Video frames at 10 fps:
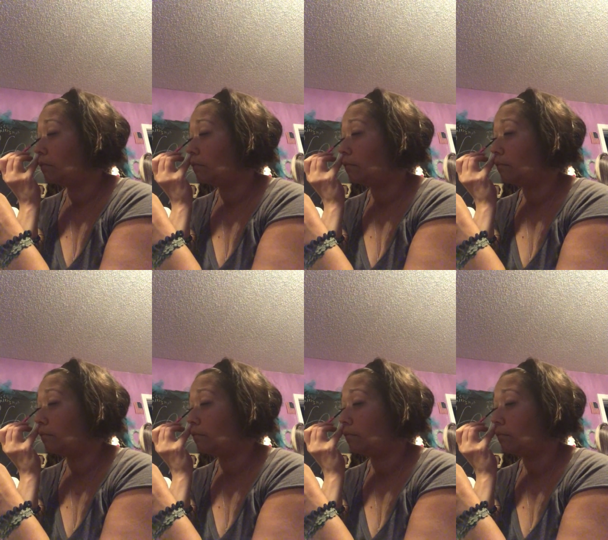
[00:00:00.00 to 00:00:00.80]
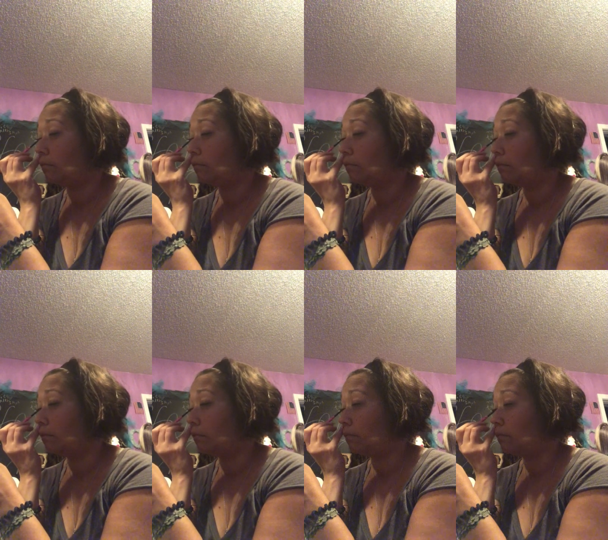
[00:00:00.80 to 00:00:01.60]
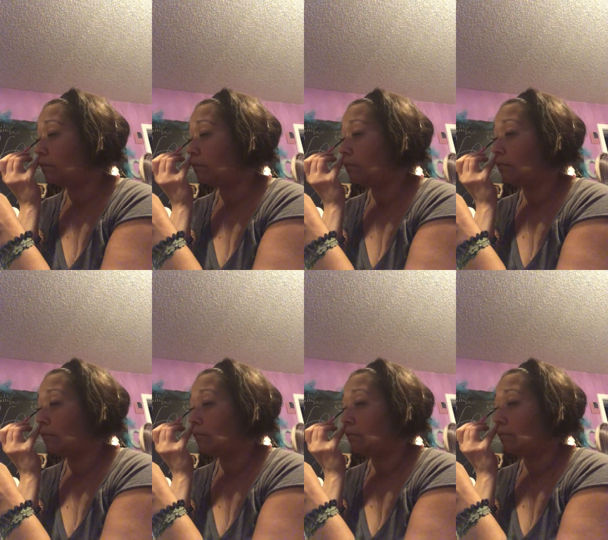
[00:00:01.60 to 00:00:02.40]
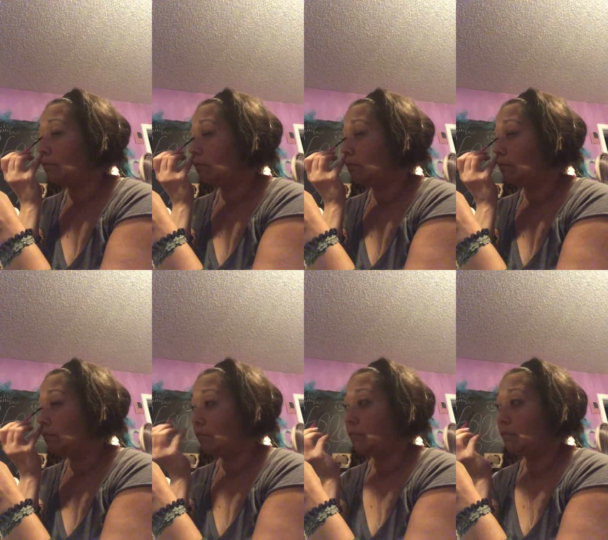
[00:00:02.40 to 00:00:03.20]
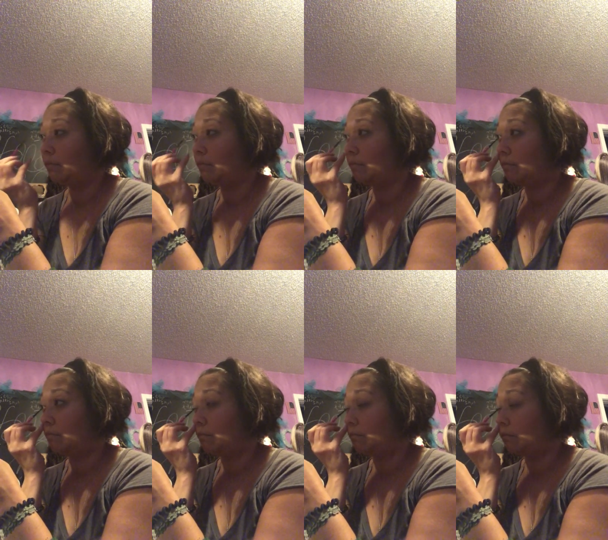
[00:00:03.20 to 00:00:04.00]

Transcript: No one is speaking in this clip.